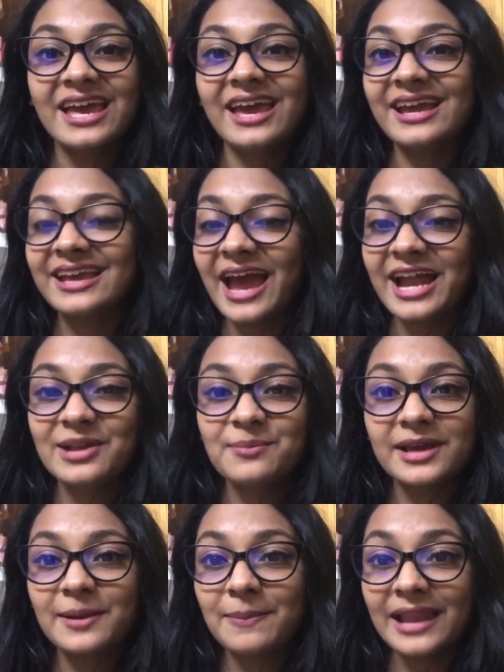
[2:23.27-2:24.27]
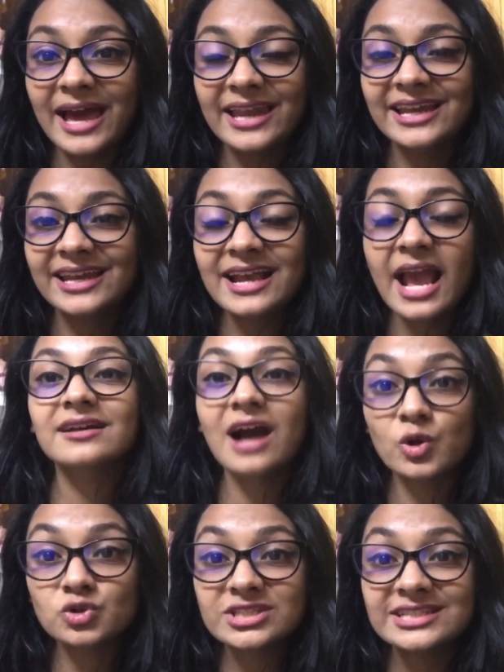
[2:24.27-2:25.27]
academic planning,
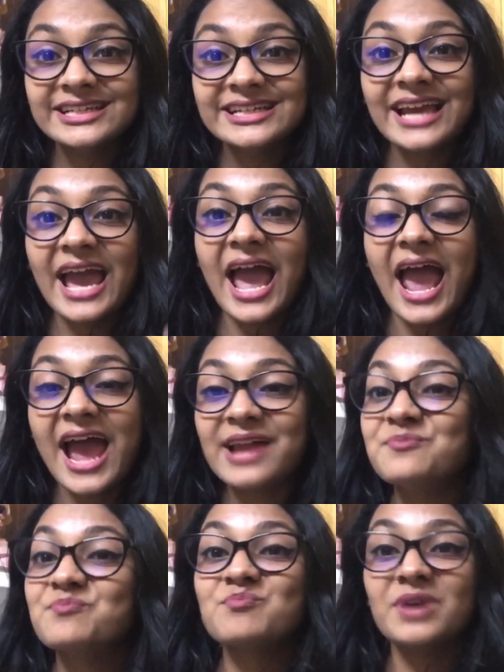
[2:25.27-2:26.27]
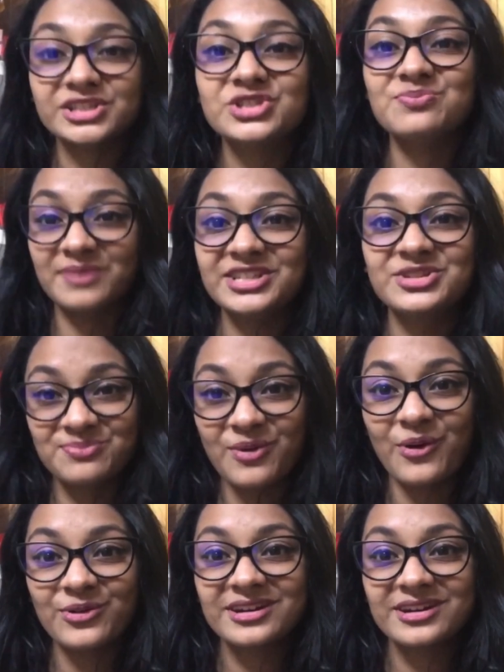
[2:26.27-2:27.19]
counseling, and much more.